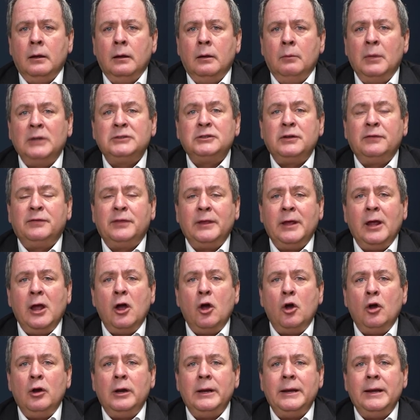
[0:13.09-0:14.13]
Much of the
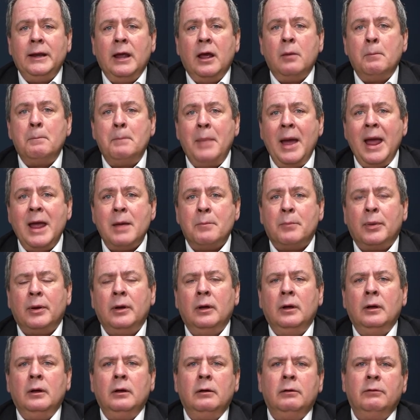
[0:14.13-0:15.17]
early pep
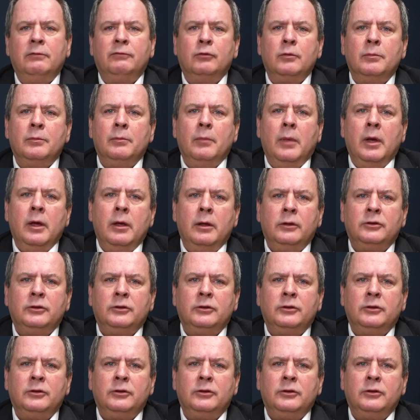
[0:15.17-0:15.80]
from